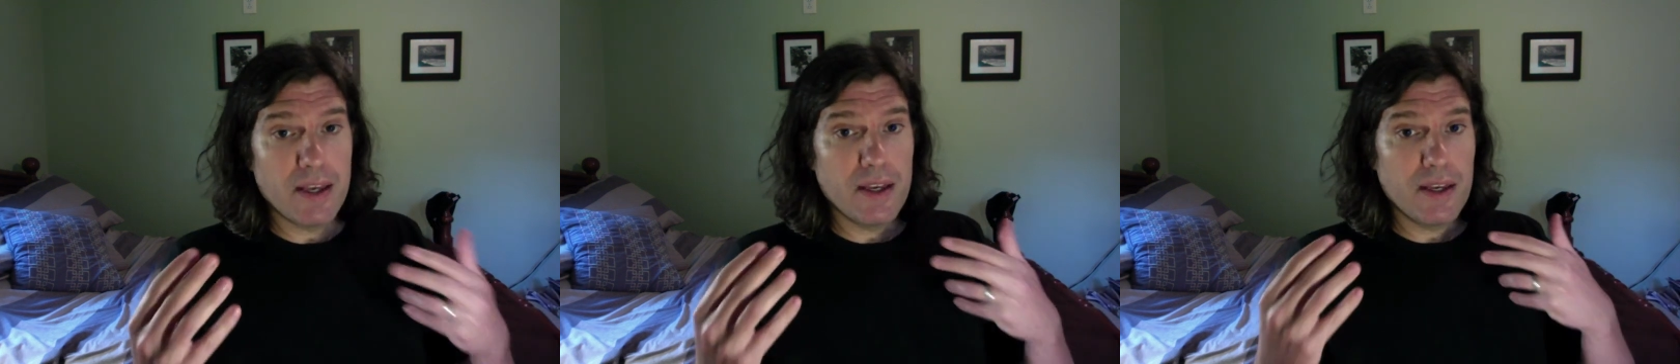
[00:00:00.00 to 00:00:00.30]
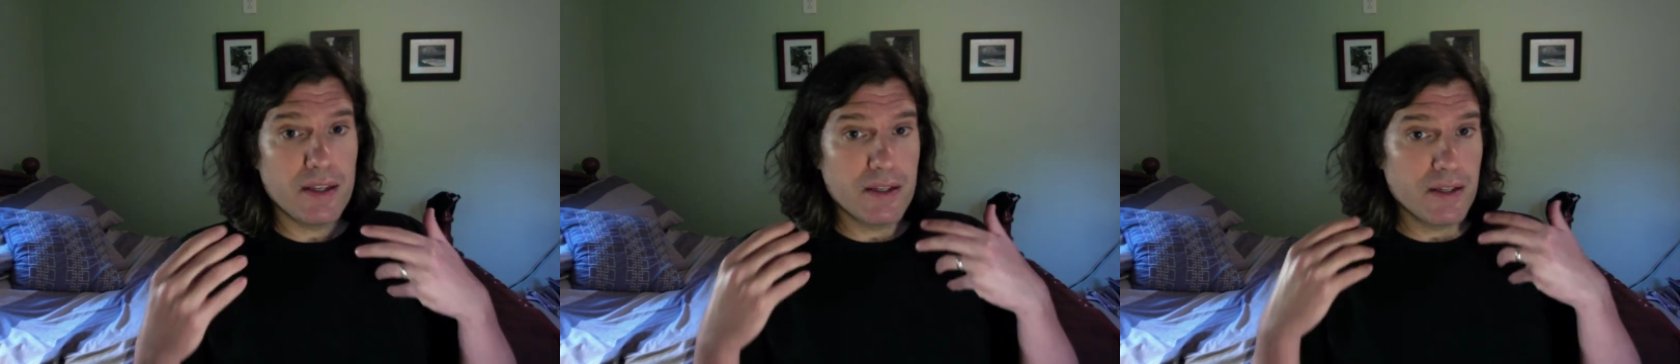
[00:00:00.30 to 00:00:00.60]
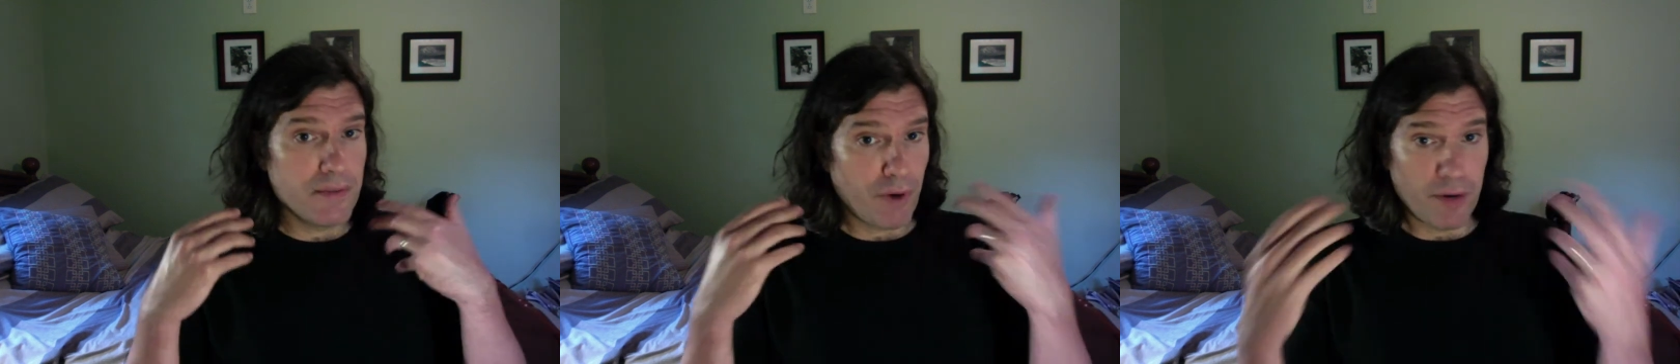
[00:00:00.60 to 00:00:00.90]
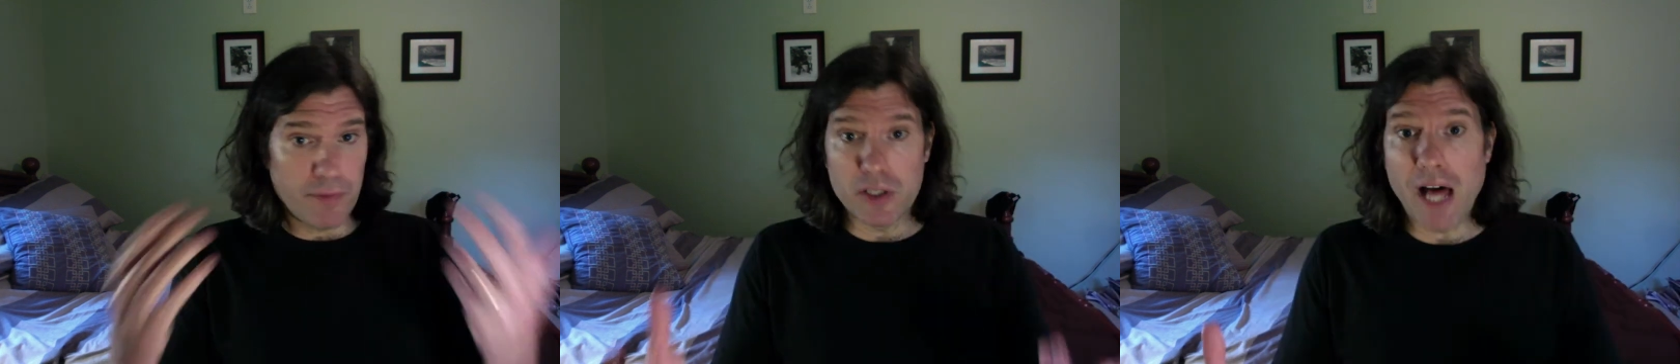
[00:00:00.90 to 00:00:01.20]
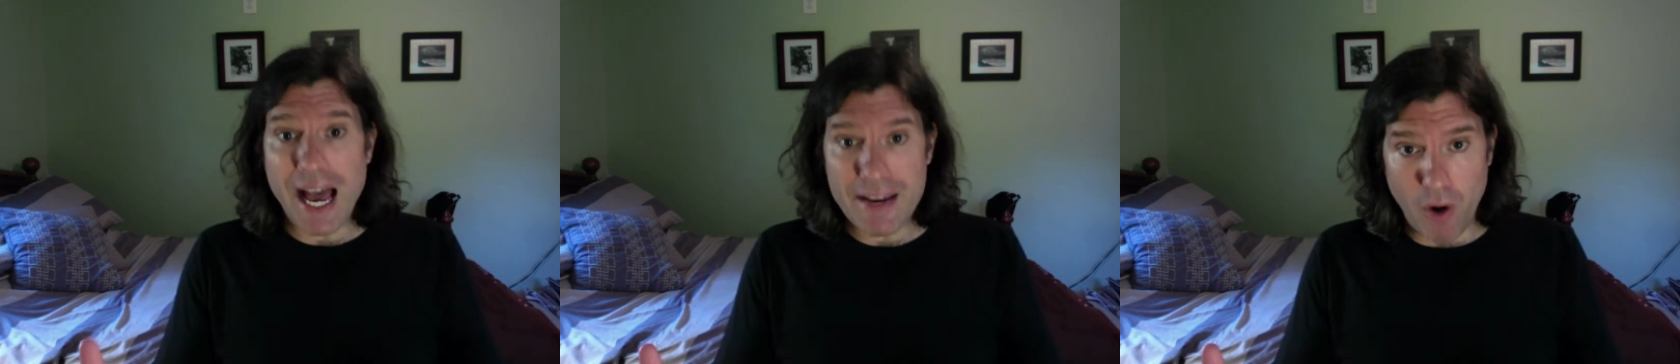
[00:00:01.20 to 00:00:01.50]
in front of a
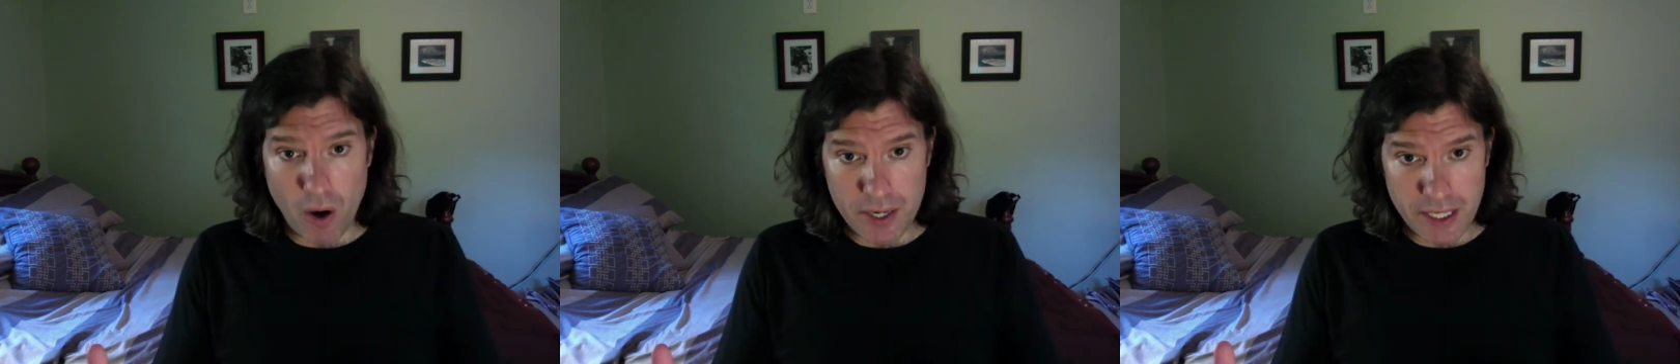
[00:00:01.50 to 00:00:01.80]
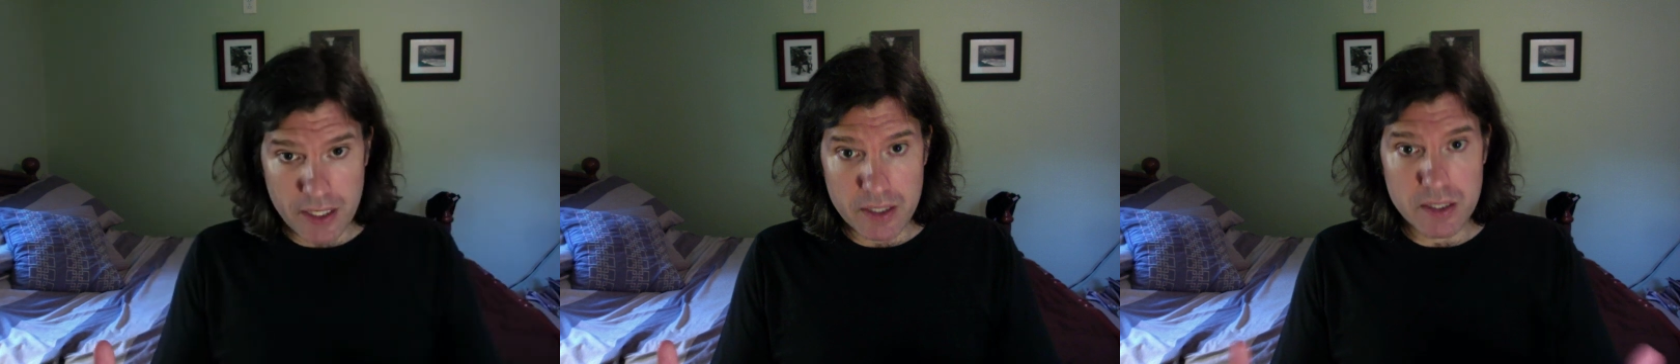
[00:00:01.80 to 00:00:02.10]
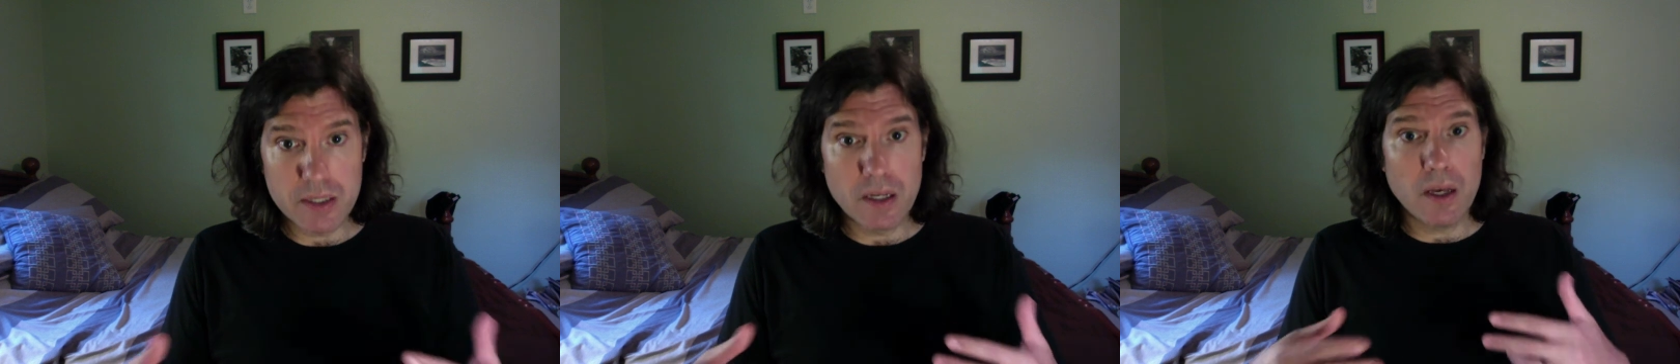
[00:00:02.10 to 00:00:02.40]
live audience